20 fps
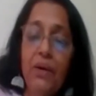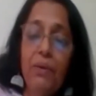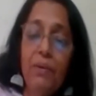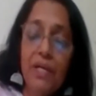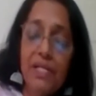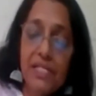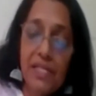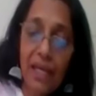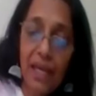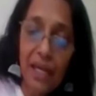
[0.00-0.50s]

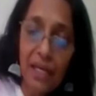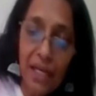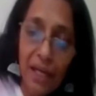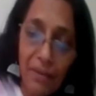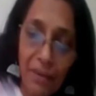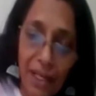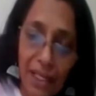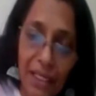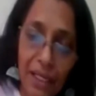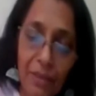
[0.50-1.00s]
Once again,
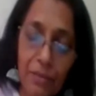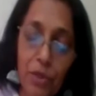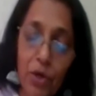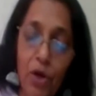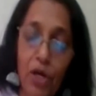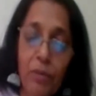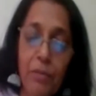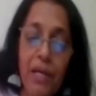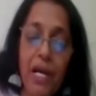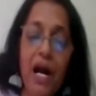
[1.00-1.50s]
I welcome
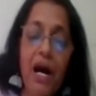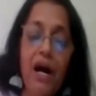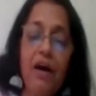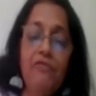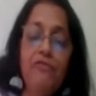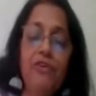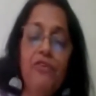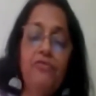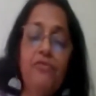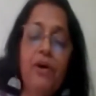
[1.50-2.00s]
you on
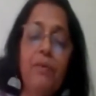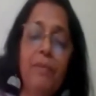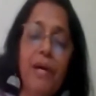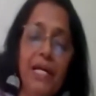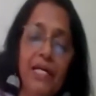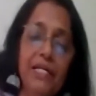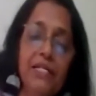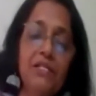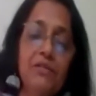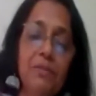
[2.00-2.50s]
behalf of our
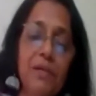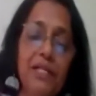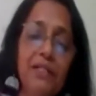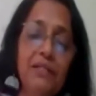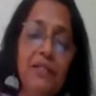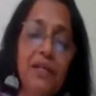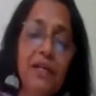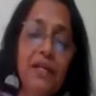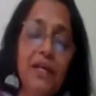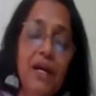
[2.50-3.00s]

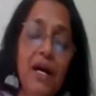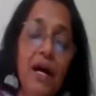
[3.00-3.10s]
management,